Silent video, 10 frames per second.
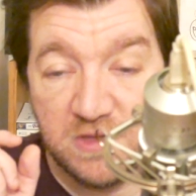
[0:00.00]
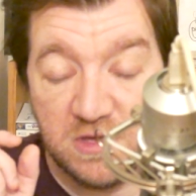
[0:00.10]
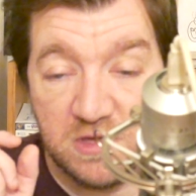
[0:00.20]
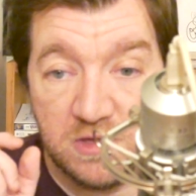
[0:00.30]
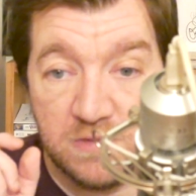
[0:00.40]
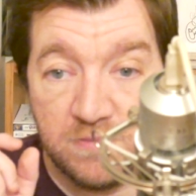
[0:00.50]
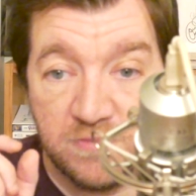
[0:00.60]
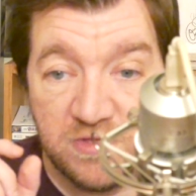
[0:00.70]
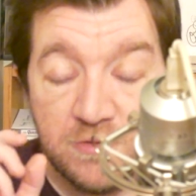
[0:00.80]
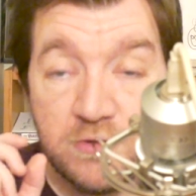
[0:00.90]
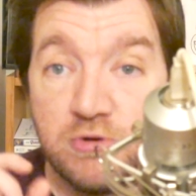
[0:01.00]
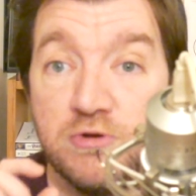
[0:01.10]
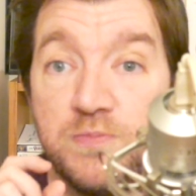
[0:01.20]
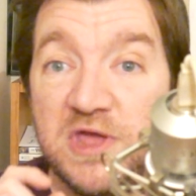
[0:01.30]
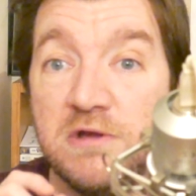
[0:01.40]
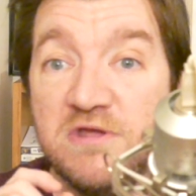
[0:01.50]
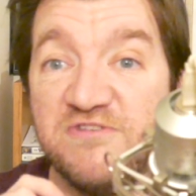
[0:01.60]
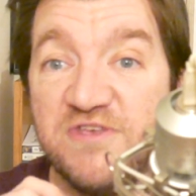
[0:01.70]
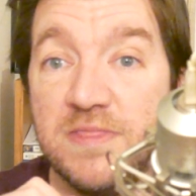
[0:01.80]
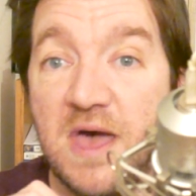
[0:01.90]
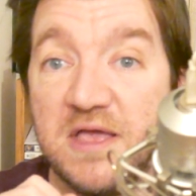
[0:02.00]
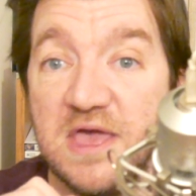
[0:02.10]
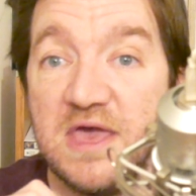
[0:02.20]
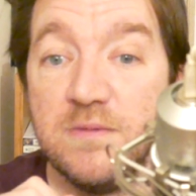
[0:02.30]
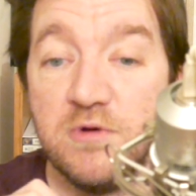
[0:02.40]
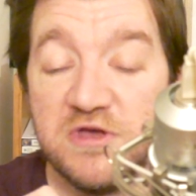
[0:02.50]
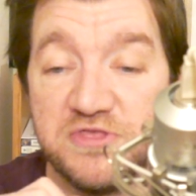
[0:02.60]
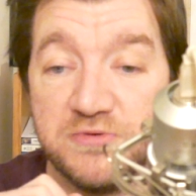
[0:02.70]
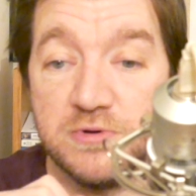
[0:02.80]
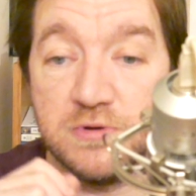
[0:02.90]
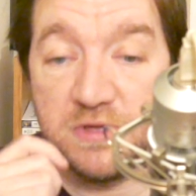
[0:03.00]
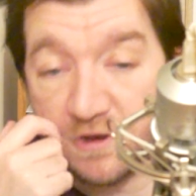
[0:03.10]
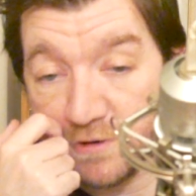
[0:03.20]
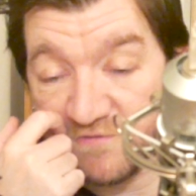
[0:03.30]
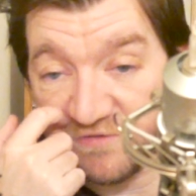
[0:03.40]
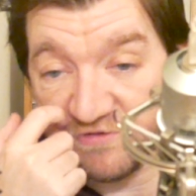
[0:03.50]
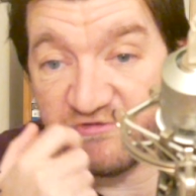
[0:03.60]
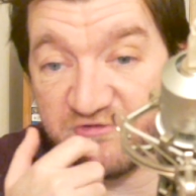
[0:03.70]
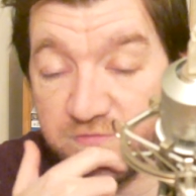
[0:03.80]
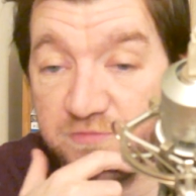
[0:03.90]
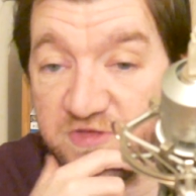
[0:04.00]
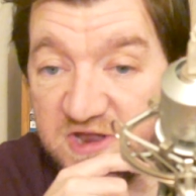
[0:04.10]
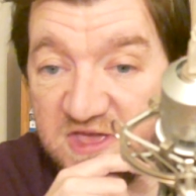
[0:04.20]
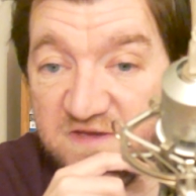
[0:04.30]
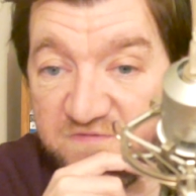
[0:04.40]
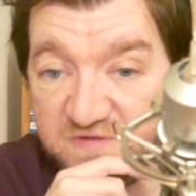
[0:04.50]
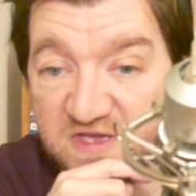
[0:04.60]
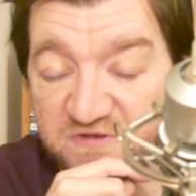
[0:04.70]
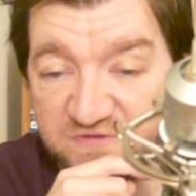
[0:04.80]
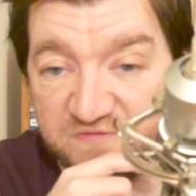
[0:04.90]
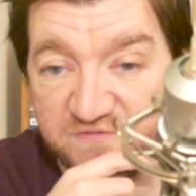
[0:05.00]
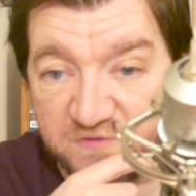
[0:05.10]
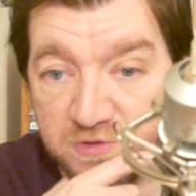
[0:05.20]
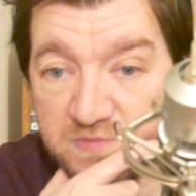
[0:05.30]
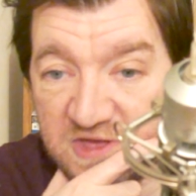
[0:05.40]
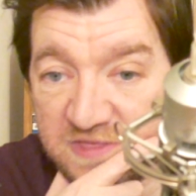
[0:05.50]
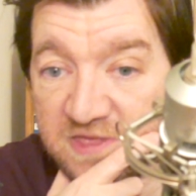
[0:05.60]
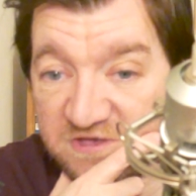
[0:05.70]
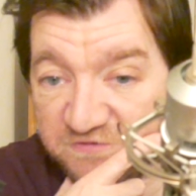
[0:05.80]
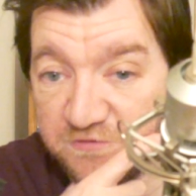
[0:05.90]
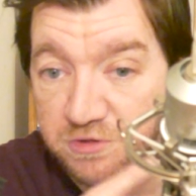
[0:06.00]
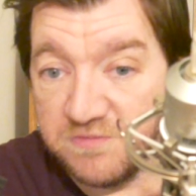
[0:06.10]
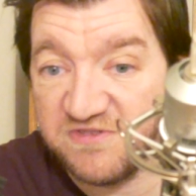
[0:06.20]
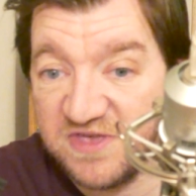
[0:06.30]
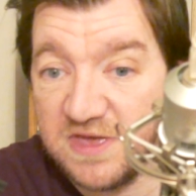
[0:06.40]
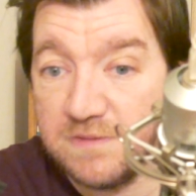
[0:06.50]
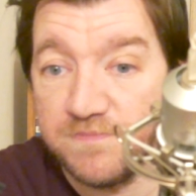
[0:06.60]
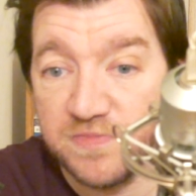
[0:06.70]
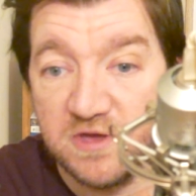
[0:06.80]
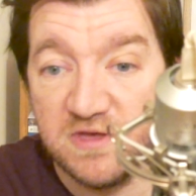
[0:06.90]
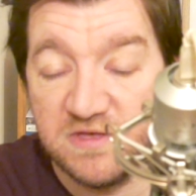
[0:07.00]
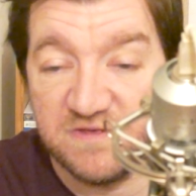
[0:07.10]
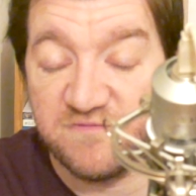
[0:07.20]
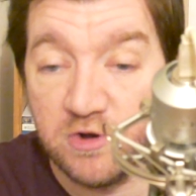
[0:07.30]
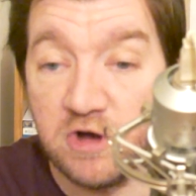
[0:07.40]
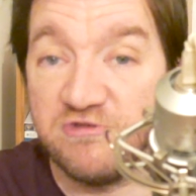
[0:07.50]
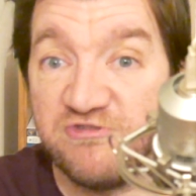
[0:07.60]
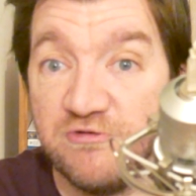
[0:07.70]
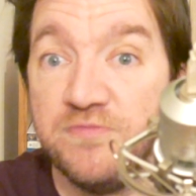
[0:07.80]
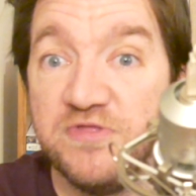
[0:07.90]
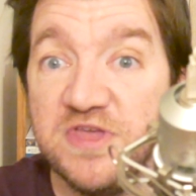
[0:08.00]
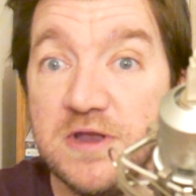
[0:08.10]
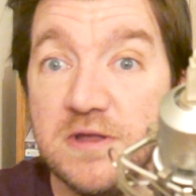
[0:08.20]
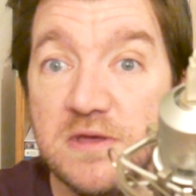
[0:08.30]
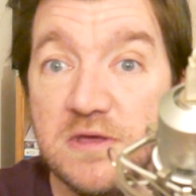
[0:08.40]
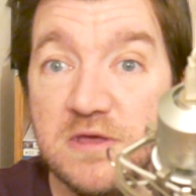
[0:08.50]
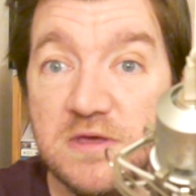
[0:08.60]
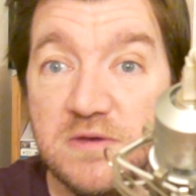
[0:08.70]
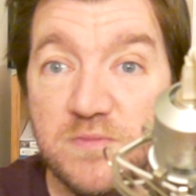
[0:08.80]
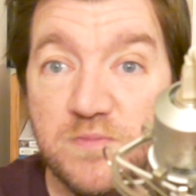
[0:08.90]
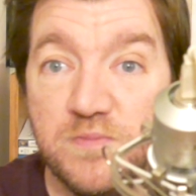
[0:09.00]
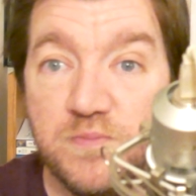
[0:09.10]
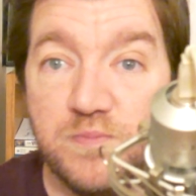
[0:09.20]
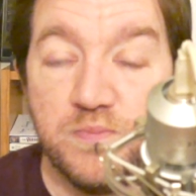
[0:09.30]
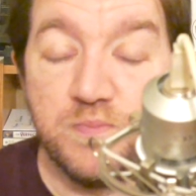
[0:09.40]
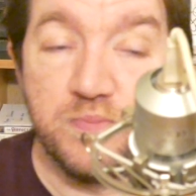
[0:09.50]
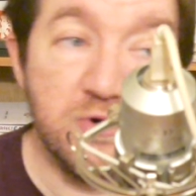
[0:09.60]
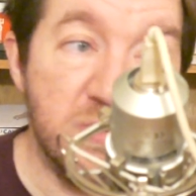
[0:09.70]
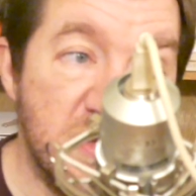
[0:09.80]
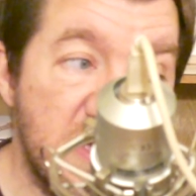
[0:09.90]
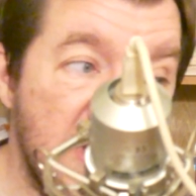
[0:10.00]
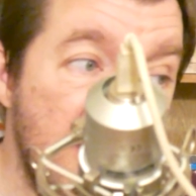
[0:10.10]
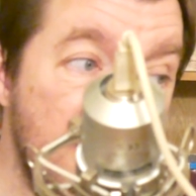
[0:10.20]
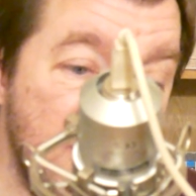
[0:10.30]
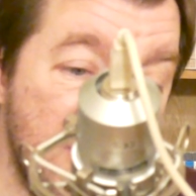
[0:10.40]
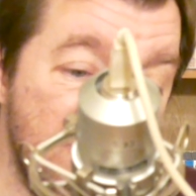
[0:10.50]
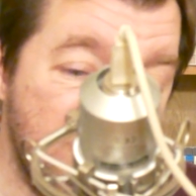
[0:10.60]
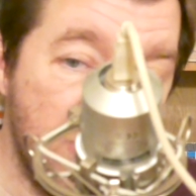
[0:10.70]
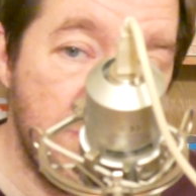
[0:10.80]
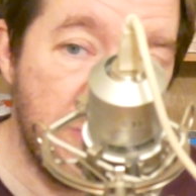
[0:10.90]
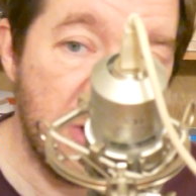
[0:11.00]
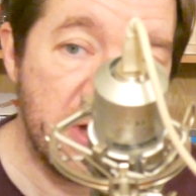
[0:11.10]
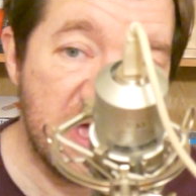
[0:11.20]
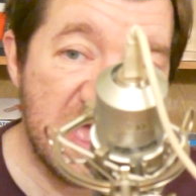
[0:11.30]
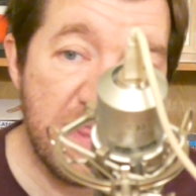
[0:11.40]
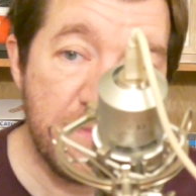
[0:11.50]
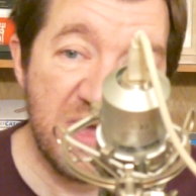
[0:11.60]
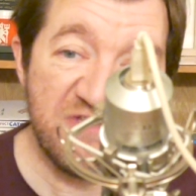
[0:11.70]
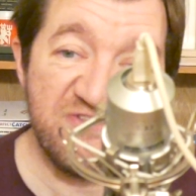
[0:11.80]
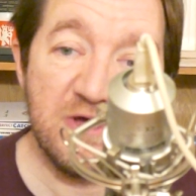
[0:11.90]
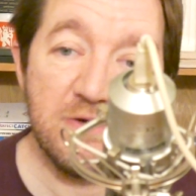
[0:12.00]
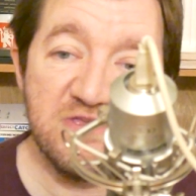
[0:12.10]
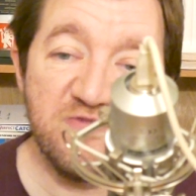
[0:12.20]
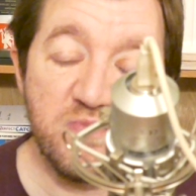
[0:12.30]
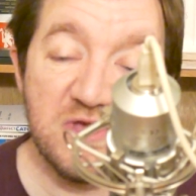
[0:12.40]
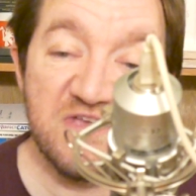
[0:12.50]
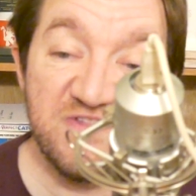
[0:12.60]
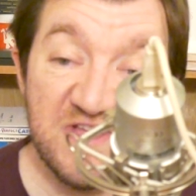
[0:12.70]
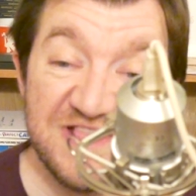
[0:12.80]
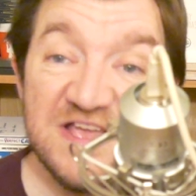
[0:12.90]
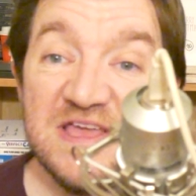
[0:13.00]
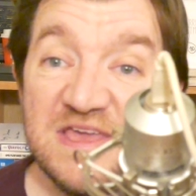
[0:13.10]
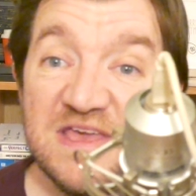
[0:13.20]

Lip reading: good periods in that game where I thought, you know what, there's something here for this Fulham team. They've got something, but can Scott Parker get the best out of these players? And I think he